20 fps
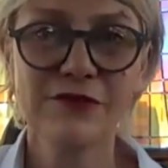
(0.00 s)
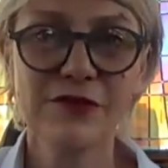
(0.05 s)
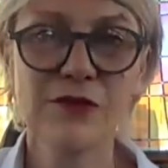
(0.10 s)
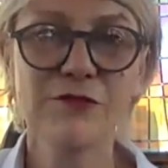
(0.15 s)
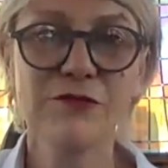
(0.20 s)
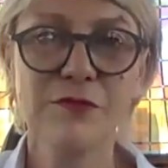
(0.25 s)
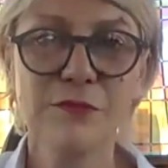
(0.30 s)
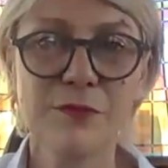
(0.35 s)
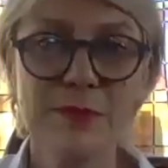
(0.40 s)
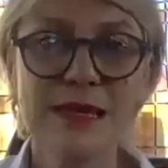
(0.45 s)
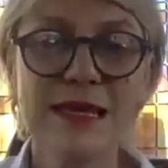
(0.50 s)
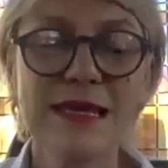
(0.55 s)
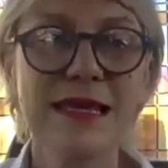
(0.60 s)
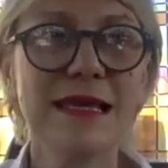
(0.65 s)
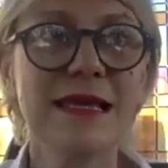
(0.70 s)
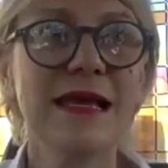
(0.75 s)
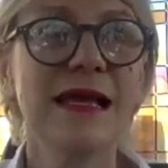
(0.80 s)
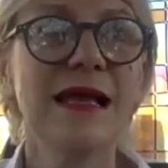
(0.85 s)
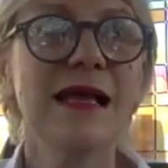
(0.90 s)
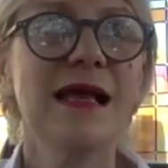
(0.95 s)
So for
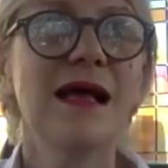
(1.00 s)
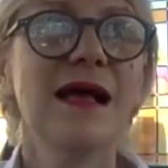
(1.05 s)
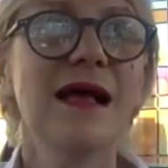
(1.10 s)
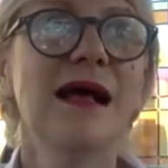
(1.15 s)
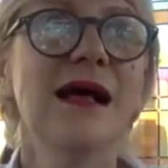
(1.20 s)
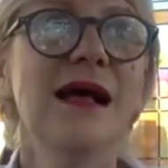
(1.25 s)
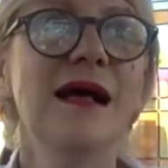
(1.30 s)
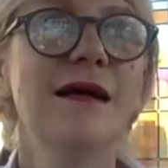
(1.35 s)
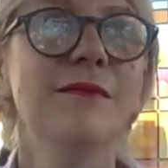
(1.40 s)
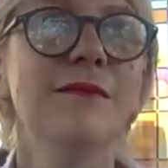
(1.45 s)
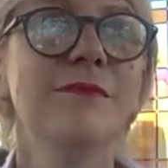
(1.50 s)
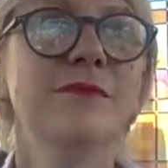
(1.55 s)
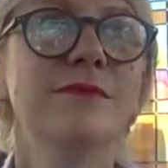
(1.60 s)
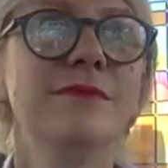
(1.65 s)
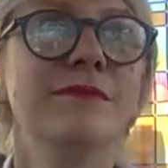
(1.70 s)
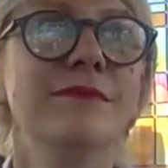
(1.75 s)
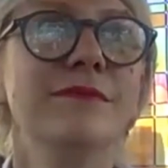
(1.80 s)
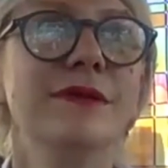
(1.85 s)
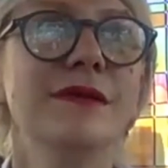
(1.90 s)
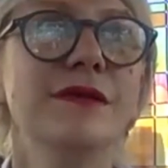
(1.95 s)
me,
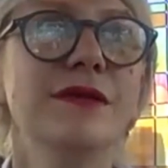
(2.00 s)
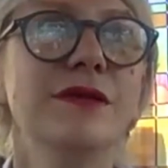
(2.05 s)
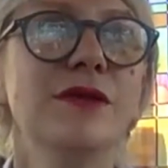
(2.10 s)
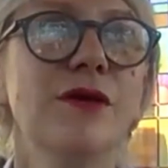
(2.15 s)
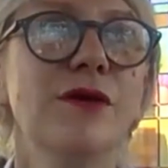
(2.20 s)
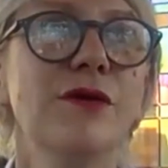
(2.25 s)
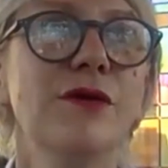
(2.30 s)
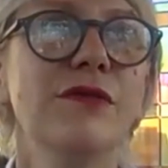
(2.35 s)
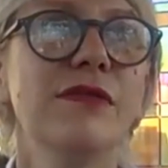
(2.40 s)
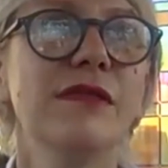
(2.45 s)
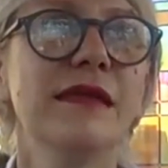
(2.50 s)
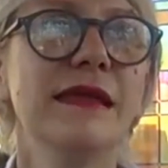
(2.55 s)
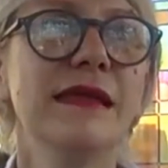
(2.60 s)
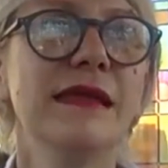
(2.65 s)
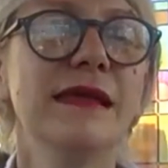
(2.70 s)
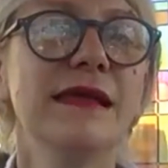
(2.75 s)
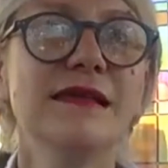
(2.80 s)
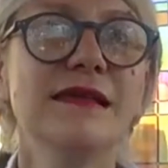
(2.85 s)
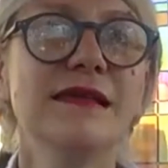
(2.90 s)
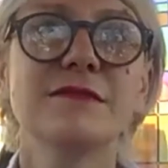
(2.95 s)

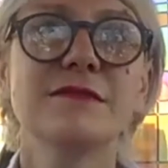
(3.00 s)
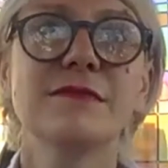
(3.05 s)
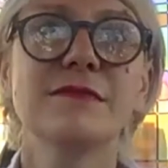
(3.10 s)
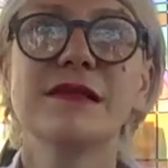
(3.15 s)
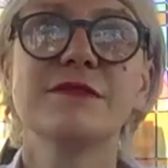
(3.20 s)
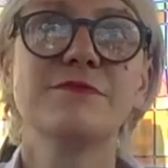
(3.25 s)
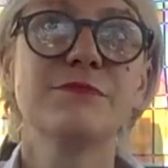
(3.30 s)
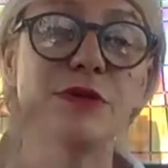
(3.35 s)
it's